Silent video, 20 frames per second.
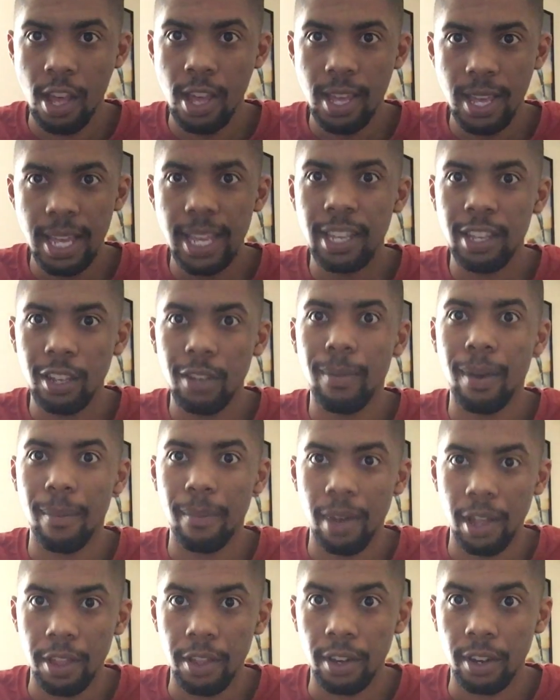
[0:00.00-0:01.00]
He killed my
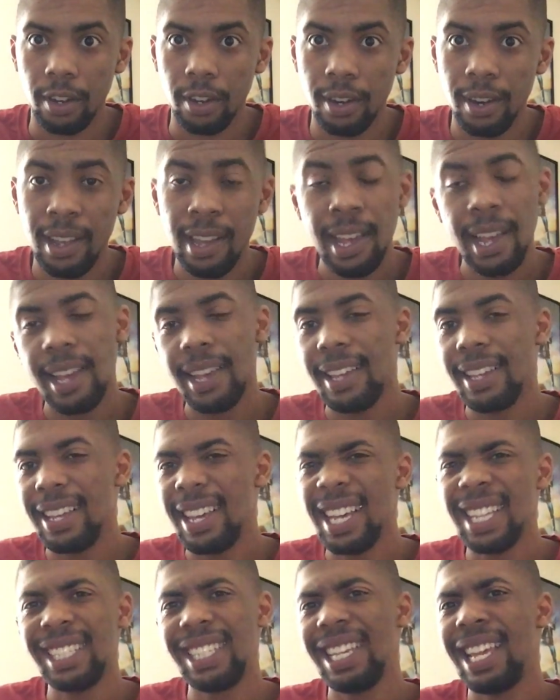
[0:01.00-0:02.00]
mother.
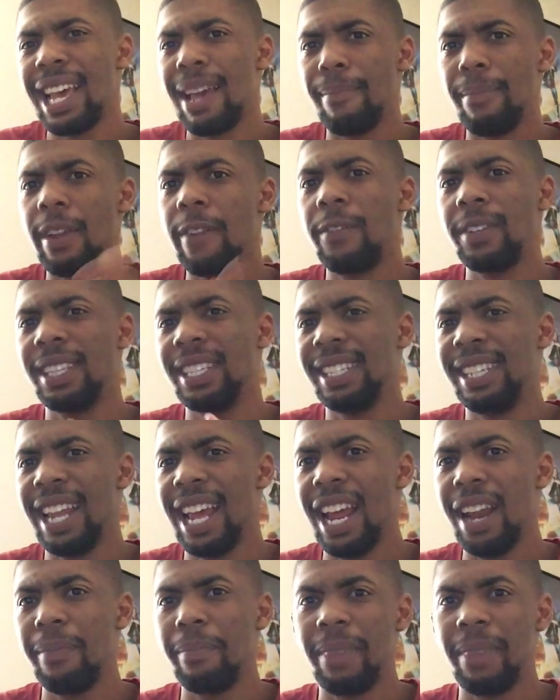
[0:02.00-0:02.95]
Yes, he had beef with his dad,